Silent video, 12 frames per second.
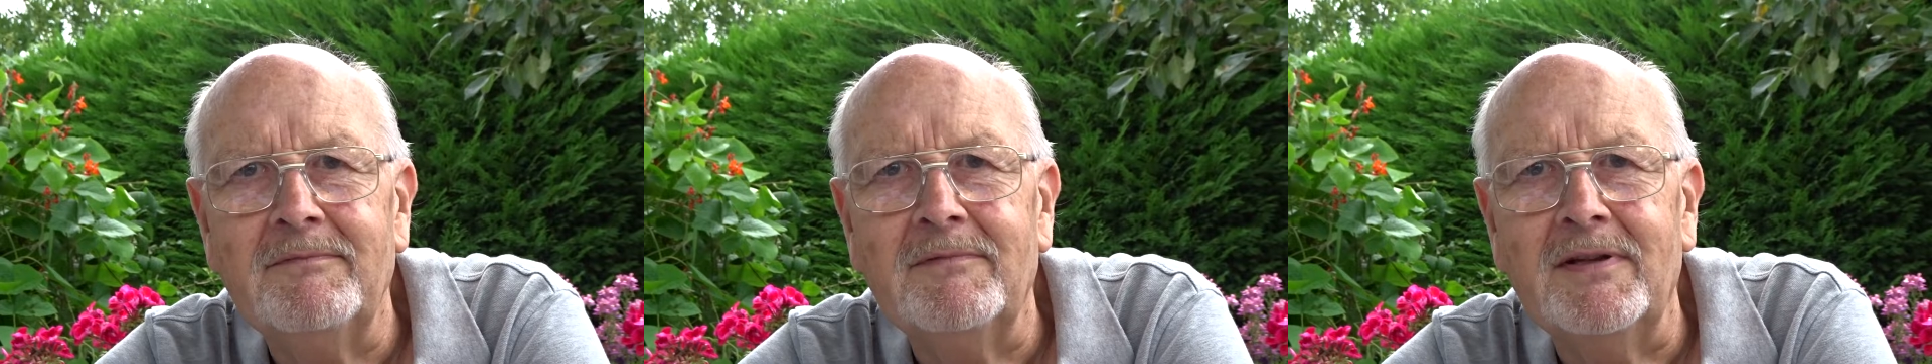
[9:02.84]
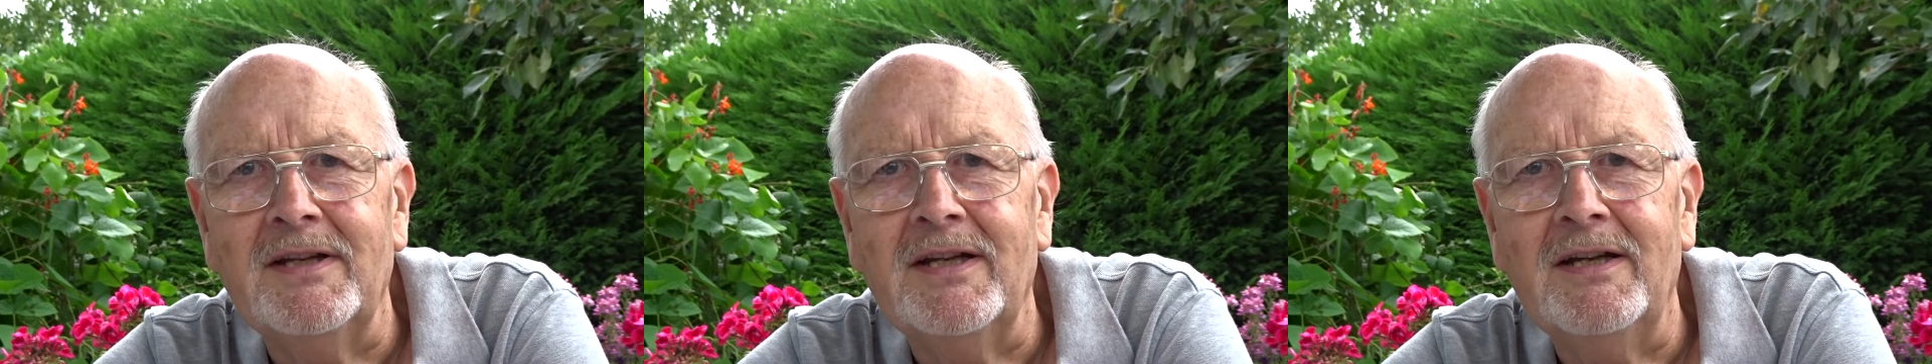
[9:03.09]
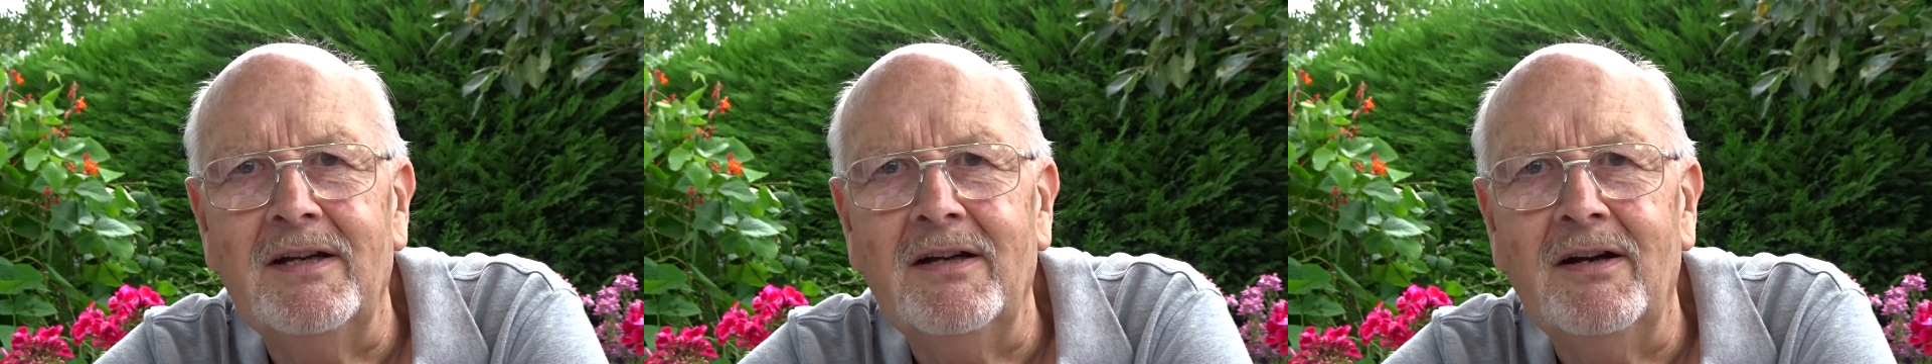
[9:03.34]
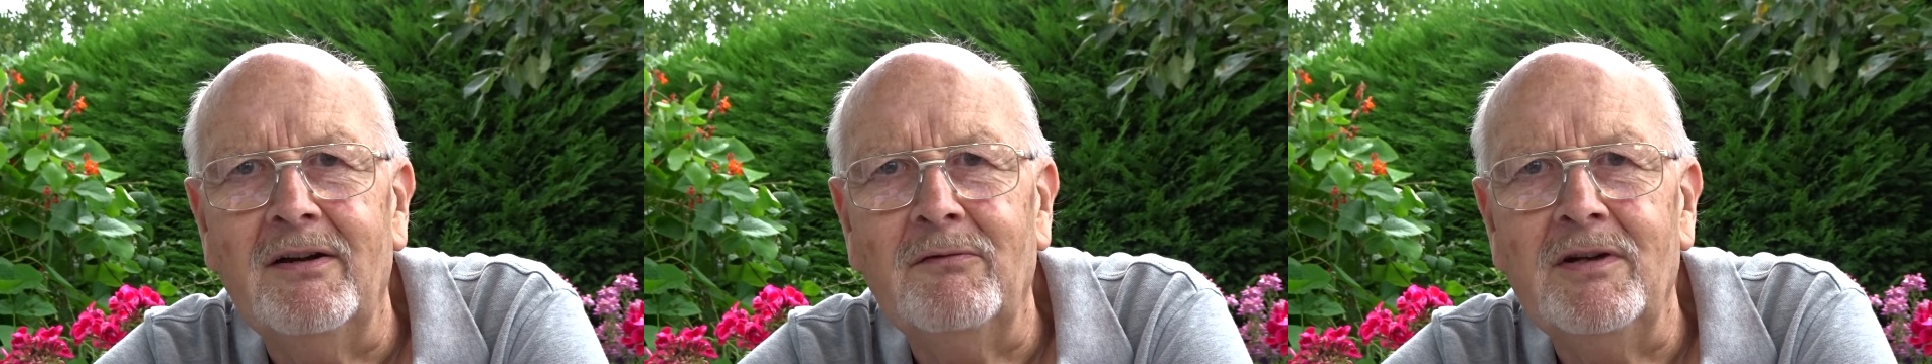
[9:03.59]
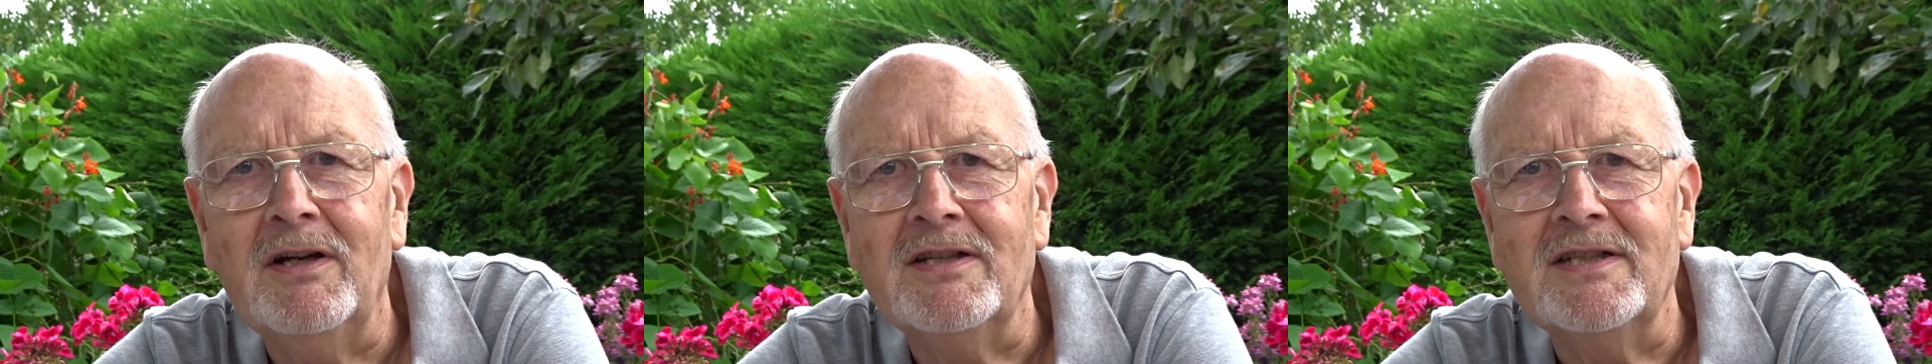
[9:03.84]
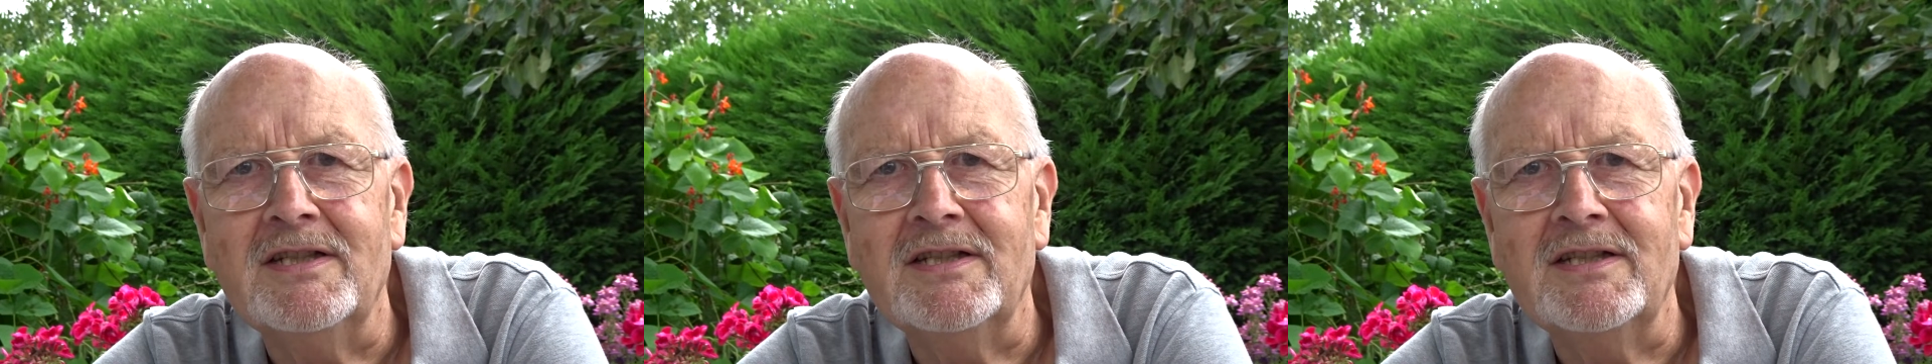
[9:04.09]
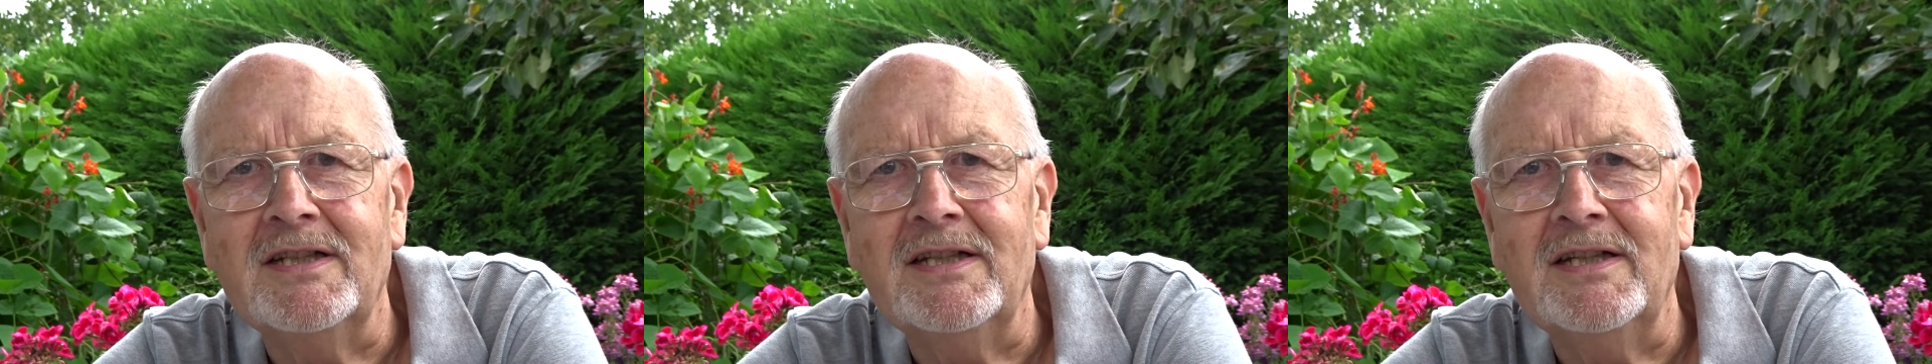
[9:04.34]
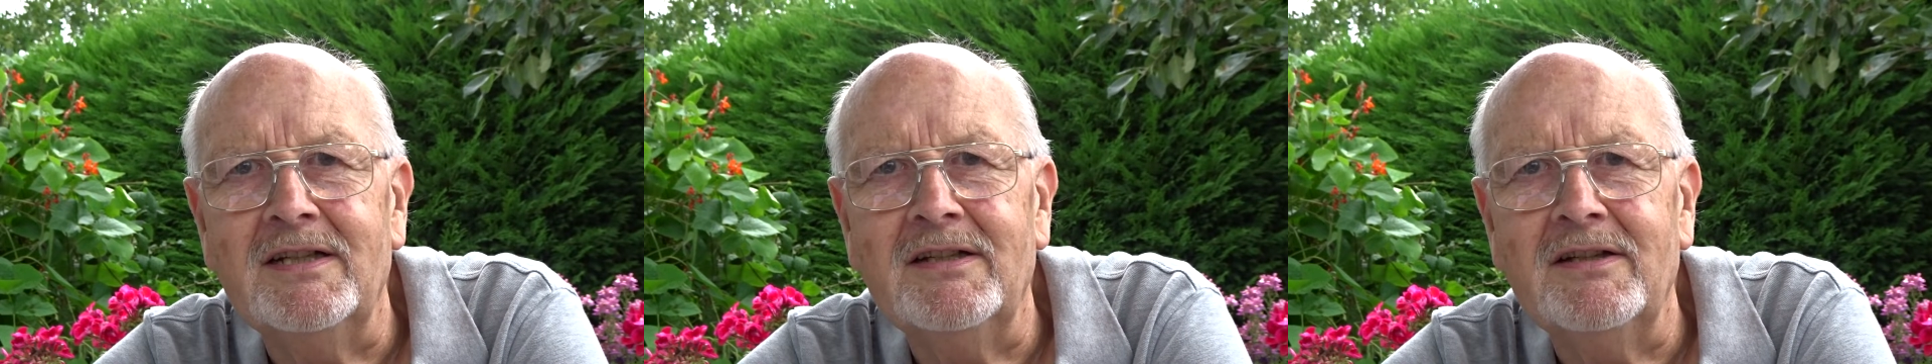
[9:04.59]
But uh, I realise it's
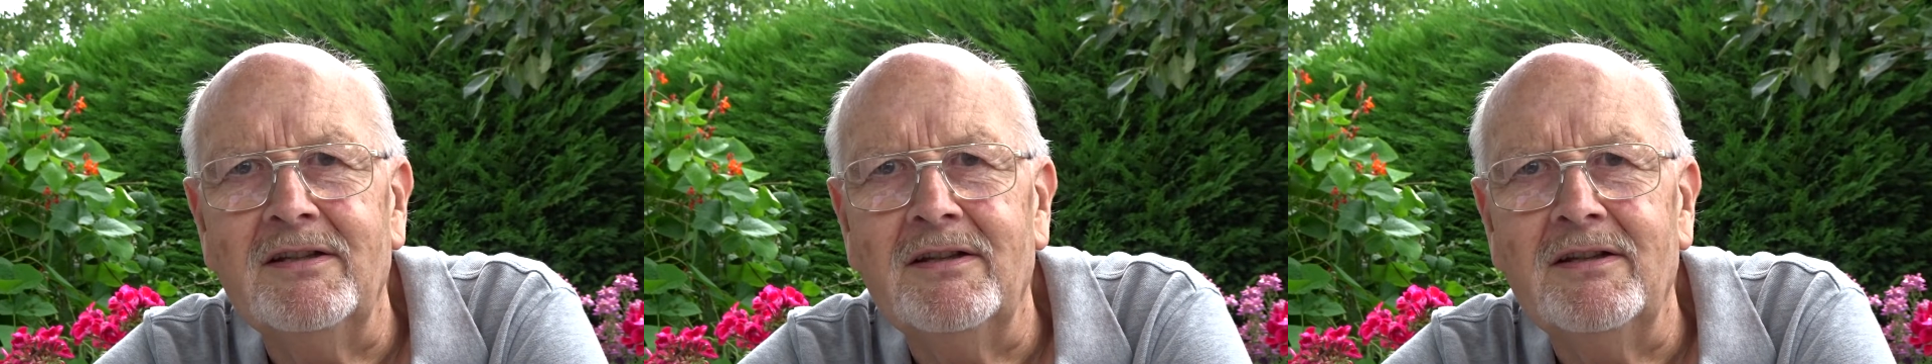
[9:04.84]
uh,